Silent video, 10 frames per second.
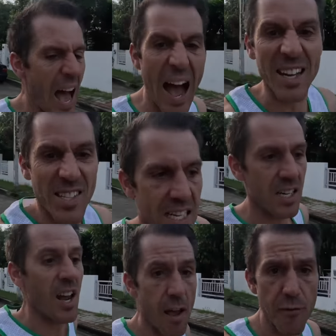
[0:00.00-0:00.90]
As
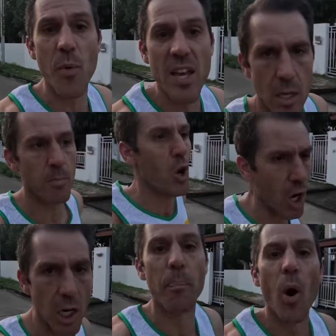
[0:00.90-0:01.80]
in, if you eat them, you're
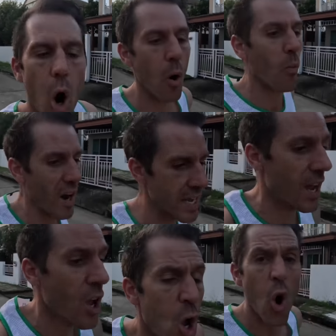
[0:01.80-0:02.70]
gonna put on
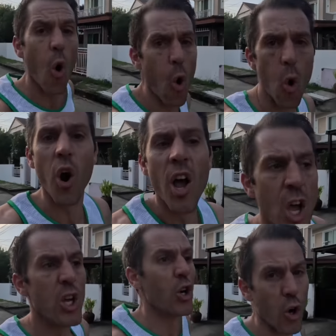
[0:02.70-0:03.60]
weight, or
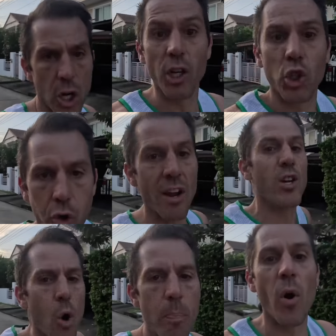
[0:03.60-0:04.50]
you're not gonna train
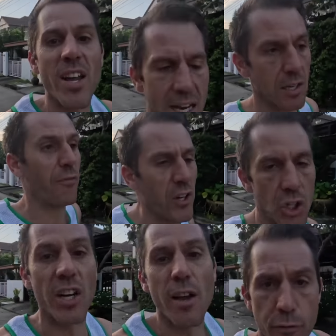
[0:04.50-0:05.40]
your body as
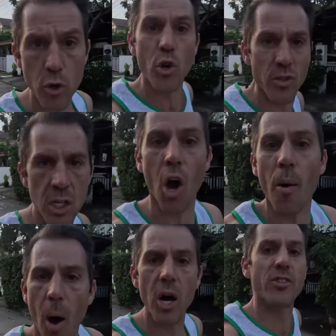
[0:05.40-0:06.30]
efficiently if you're using
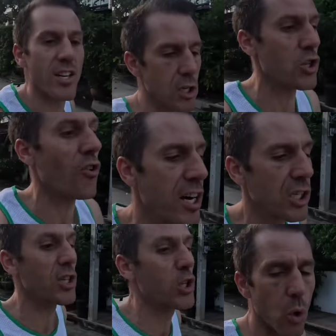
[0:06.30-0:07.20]
carbohydrates as your
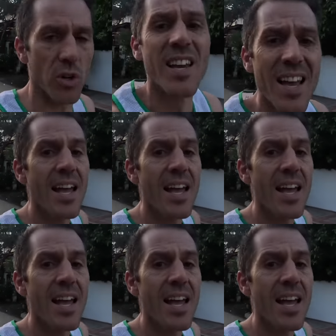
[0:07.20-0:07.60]
energy source.